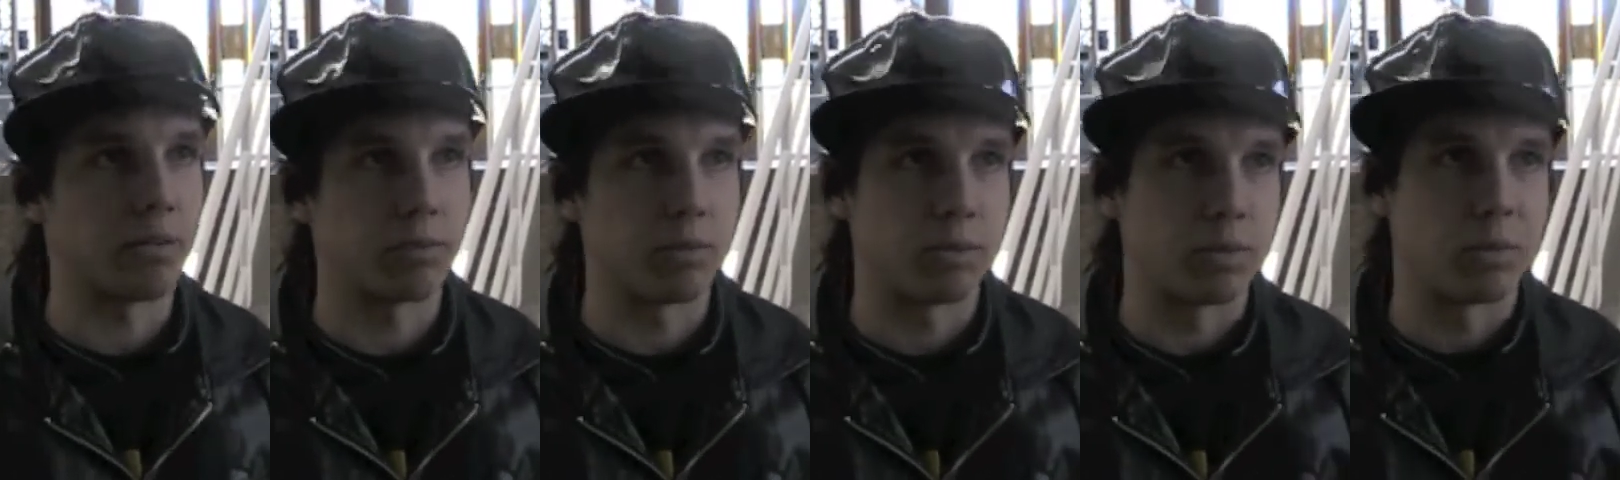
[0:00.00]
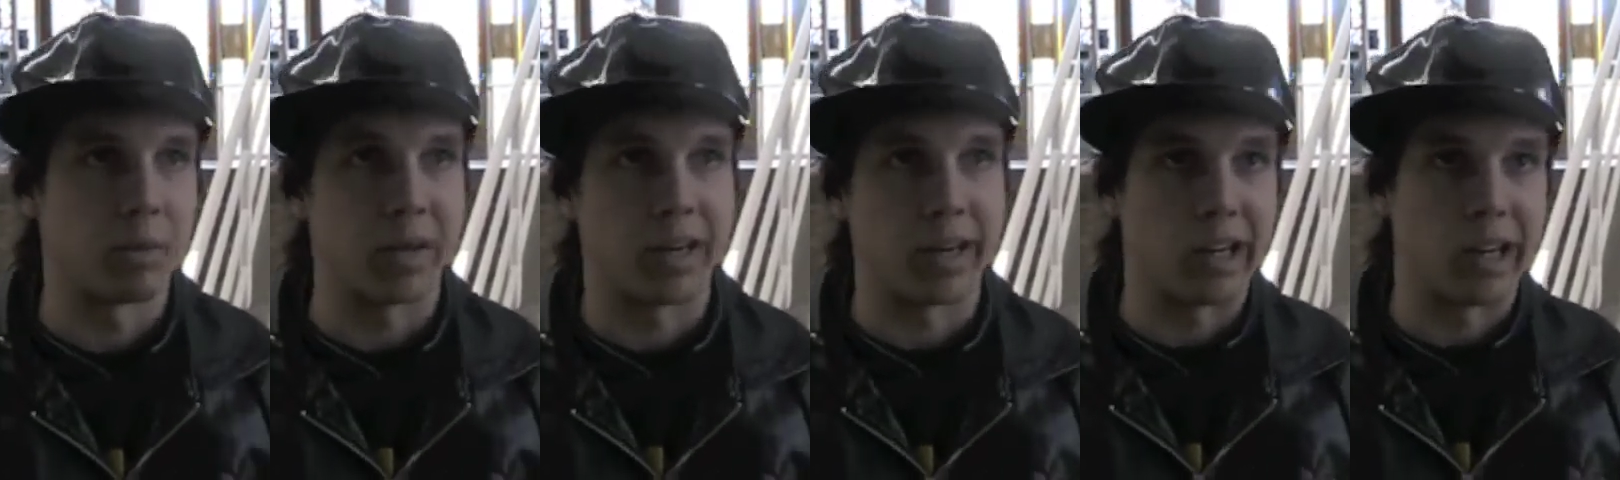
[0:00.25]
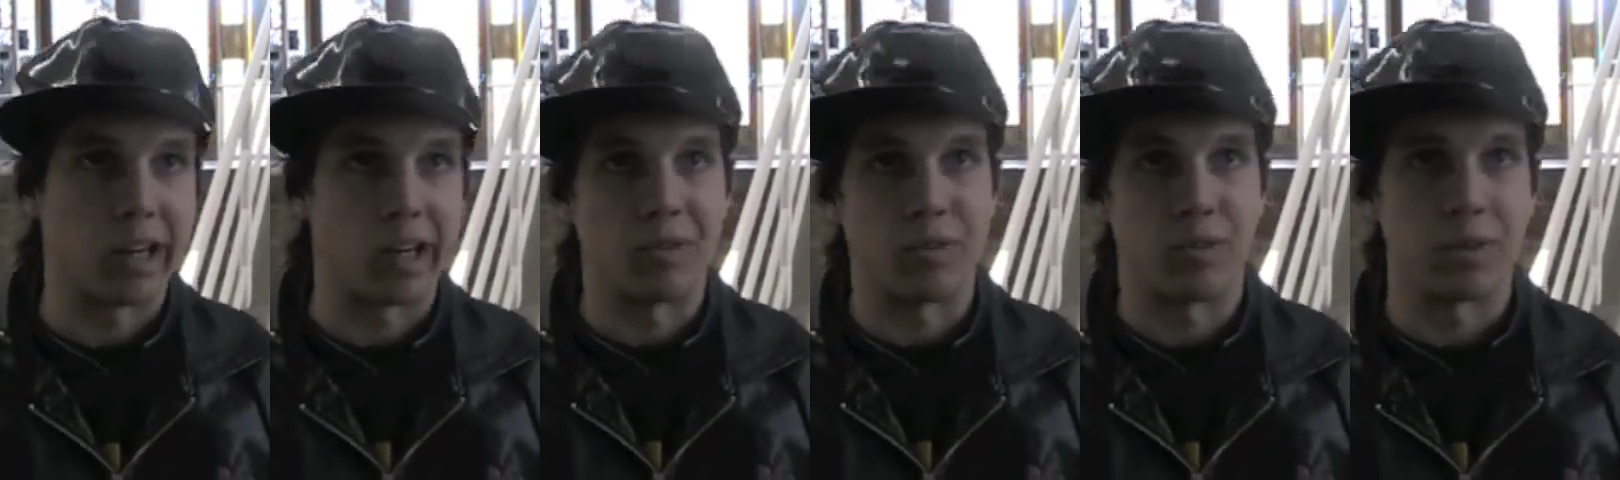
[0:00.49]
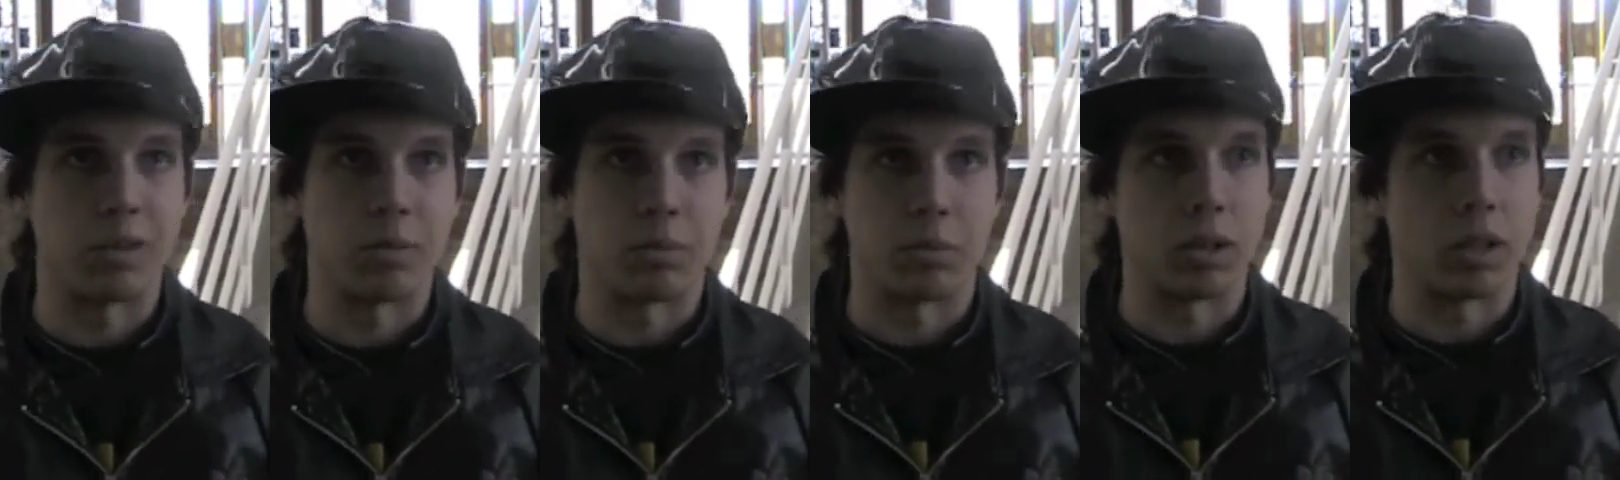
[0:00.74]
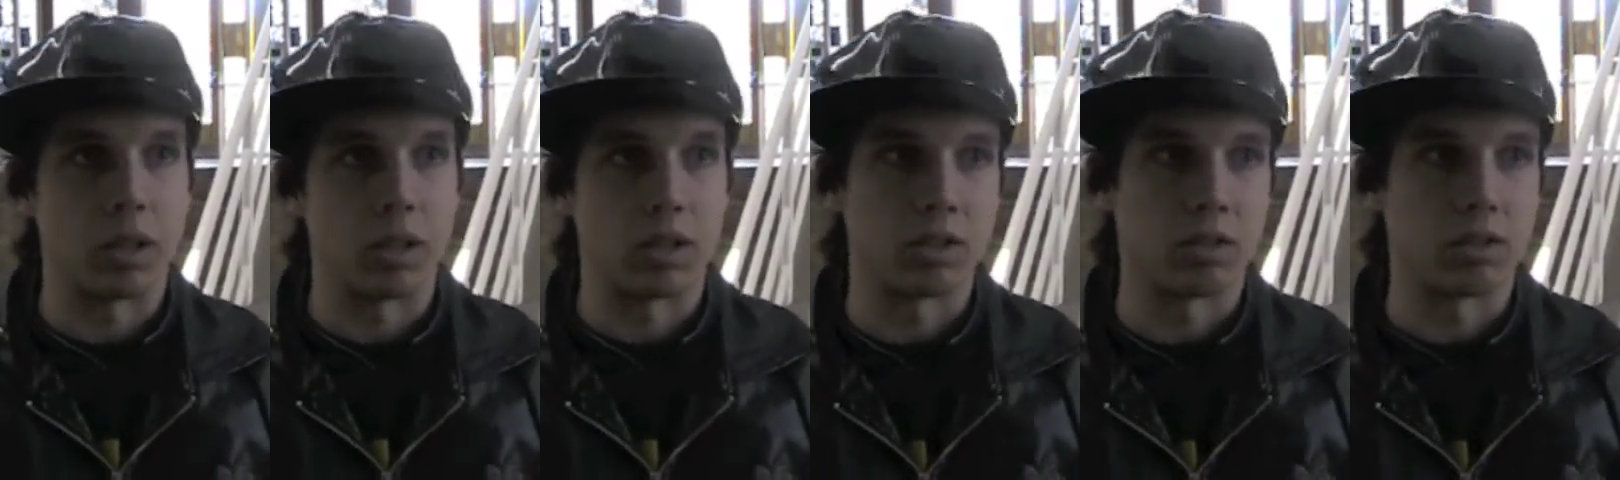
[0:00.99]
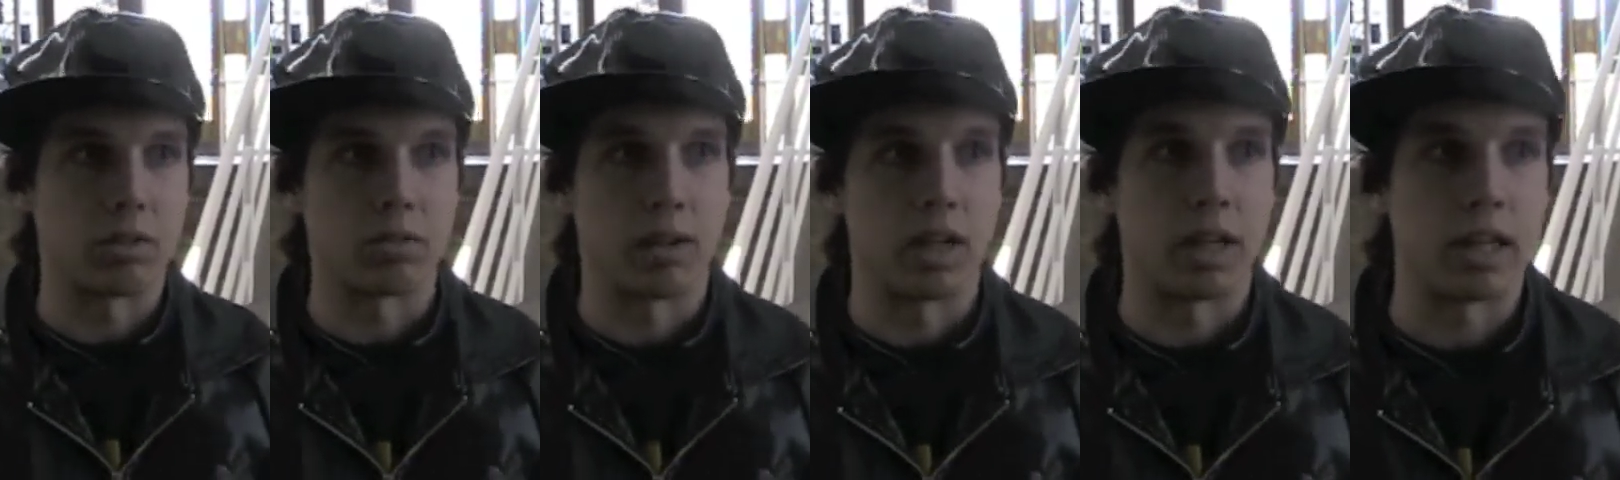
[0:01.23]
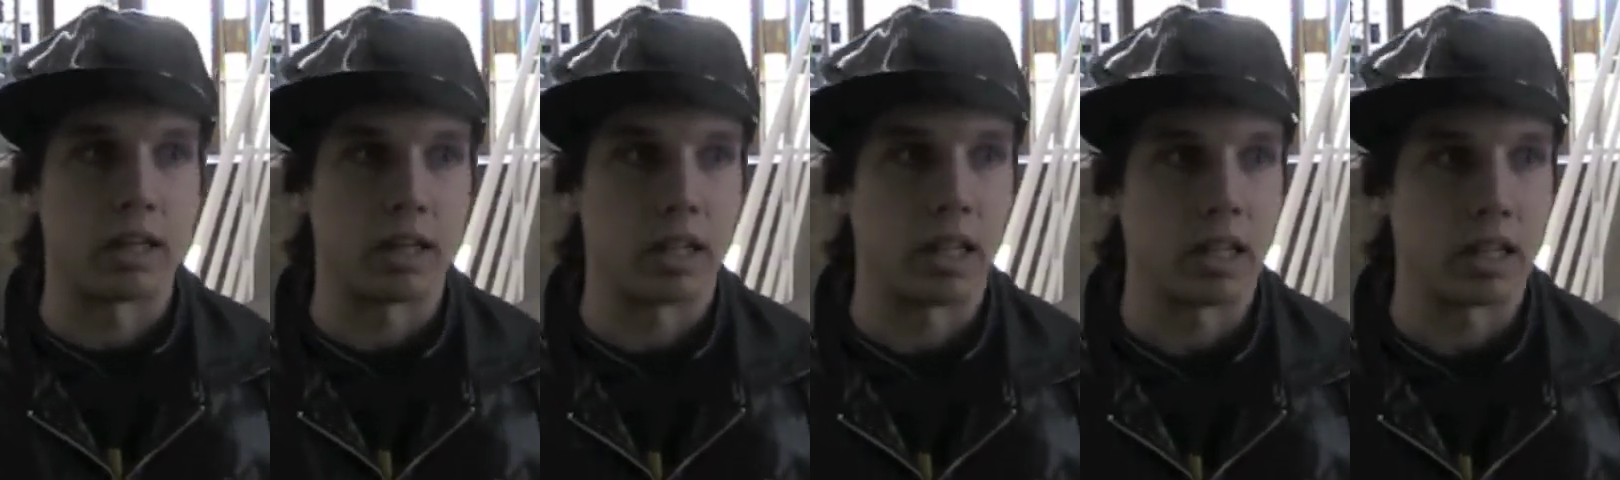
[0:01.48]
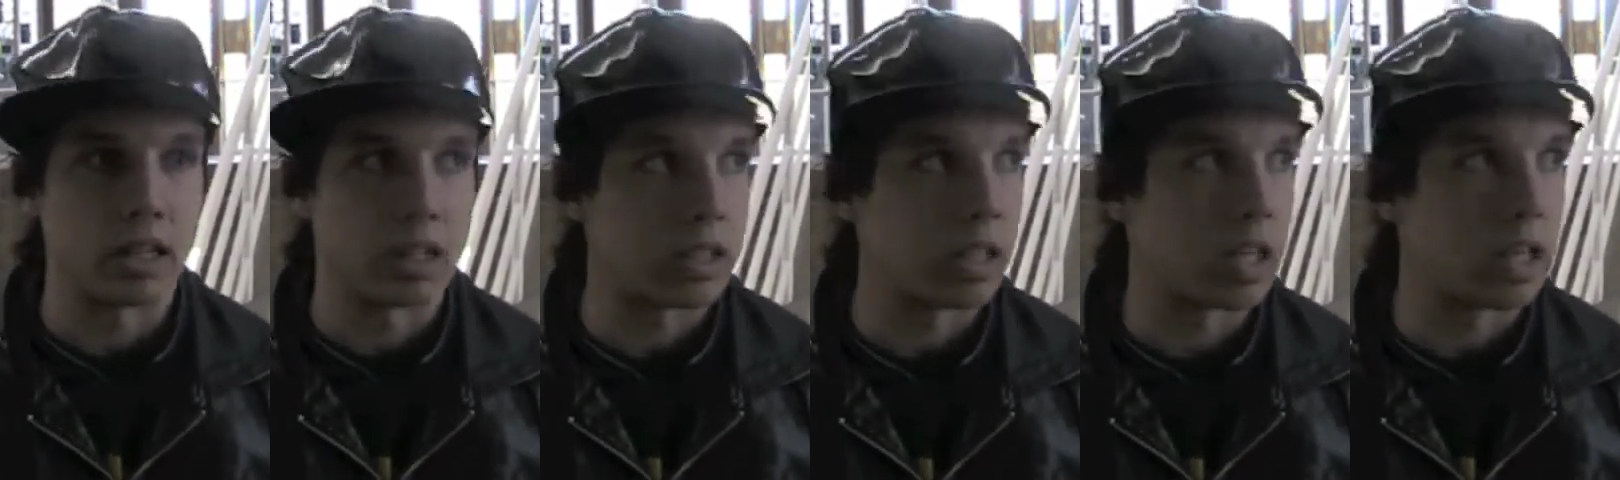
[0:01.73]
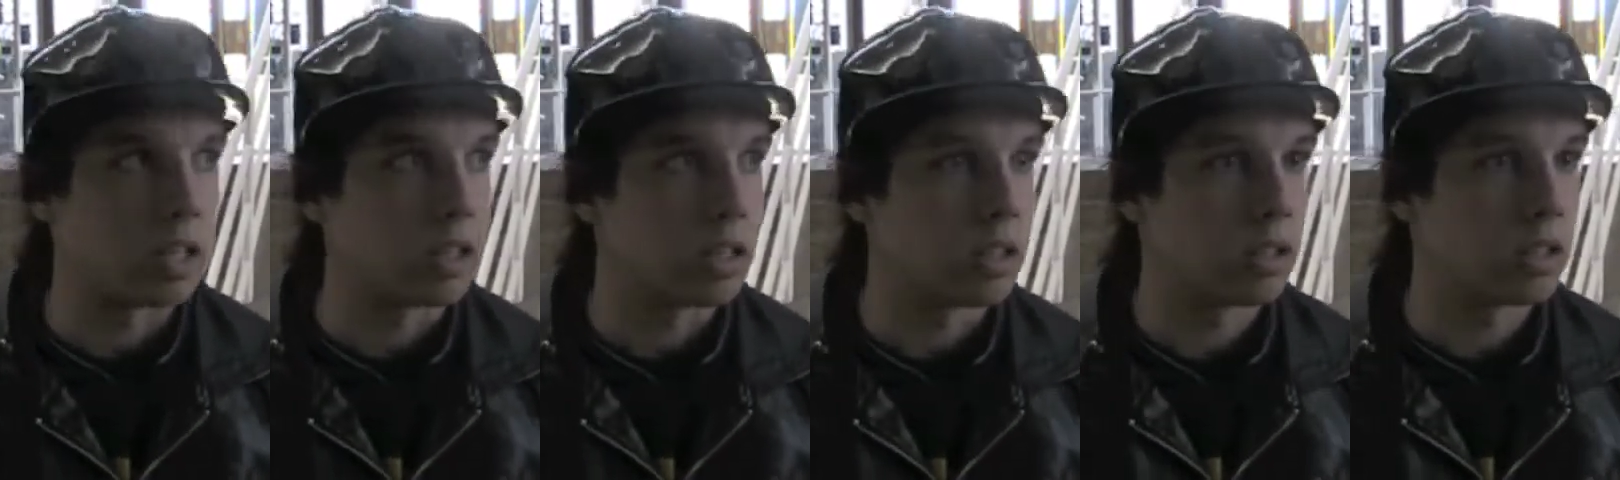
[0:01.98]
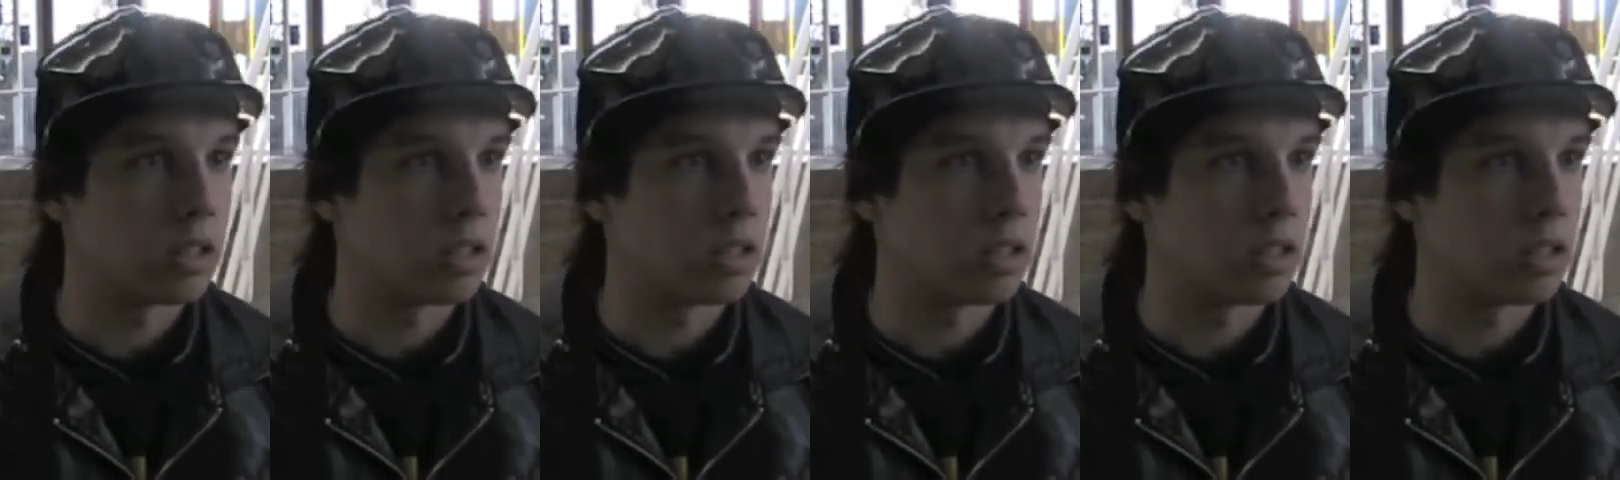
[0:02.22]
to my girlfriend because of Valentine's Day.